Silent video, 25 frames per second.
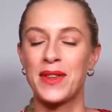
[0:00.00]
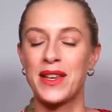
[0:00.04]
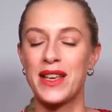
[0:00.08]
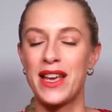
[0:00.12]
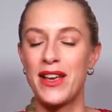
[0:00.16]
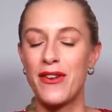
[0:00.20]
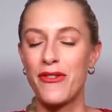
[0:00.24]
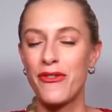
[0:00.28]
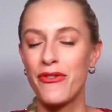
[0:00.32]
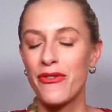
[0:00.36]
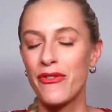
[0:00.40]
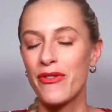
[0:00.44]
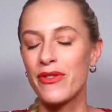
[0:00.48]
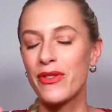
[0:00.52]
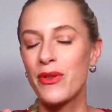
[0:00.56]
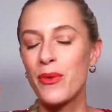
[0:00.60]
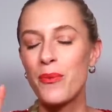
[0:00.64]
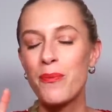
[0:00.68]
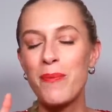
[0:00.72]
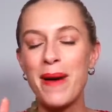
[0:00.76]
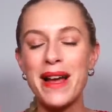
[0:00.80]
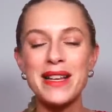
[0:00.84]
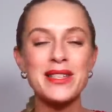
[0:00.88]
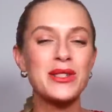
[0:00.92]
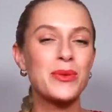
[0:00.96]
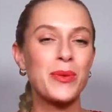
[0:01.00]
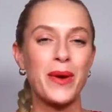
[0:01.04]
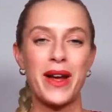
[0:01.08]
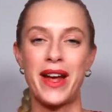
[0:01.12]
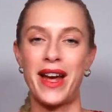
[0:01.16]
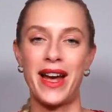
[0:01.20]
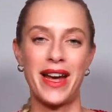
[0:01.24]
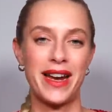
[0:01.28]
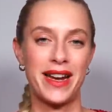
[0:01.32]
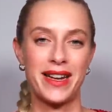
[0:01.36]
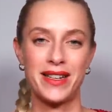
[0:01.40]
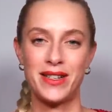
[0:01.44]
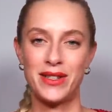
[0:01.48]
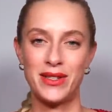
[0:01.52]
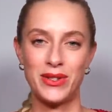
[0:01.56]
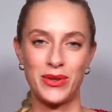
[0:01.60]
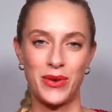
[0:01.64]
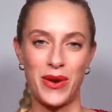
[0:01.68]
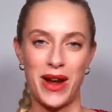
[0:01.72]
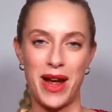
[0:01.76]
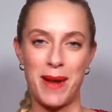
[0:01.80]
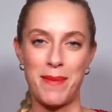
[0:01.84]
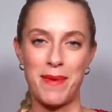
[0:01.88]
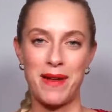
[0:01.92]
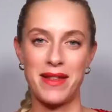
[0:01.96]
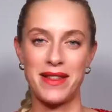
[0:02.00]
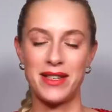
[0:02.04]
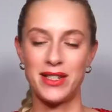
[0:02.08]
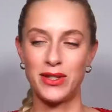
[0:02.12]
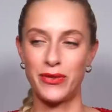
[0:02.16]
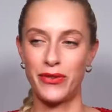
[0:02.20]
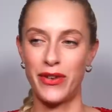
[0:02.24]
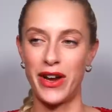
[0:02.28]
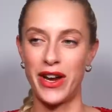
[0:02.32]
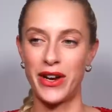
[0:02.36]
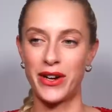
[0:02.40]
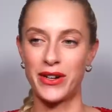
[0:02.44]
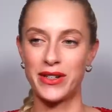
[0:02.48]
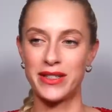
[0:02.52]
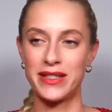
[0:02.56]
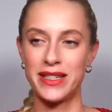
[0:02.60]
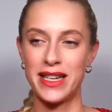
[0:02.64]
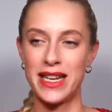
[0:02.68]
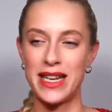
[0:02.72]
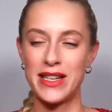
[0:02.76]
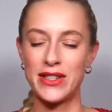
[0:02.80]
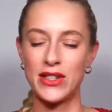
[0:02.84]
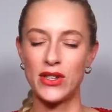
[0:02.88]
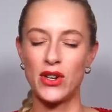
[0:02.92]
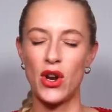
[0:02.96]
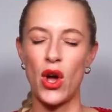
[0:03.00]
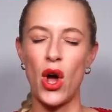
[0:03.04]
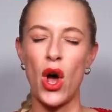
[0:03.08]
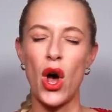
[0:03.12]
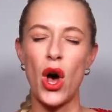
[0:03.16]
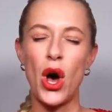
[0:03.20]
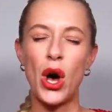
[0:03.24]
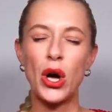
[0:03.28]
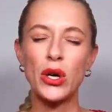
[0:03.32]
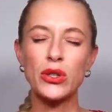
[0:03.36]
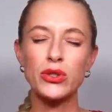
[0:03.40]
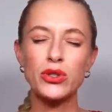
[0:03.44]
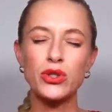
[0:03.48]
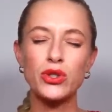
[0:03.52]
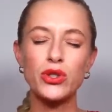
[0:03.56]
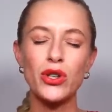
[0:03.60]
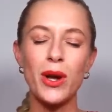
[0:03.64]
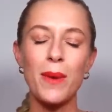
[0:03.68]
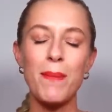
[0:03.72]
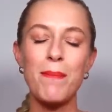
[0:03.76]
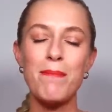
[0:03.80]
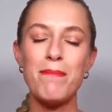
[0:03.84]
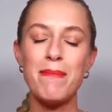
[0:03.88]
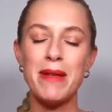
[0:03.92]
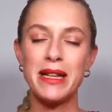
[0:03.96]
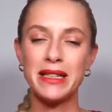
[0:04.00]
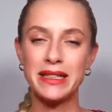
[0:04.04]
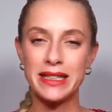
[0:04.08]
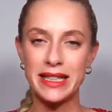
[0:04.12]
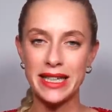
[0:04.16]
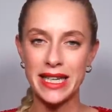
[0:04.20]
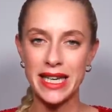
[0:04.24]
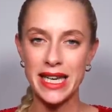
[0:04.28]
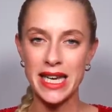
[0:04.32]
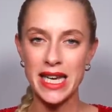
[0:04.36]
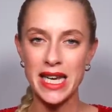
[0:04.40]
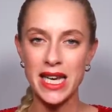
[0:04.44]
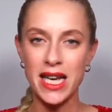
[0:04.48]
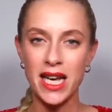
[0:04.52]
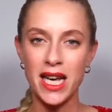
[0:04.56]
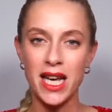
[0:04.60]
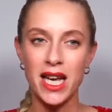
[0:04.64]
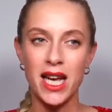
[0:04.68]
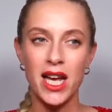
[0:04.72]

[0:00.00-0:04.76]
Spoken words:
If the best way I can describe this fragrance is an ultra milky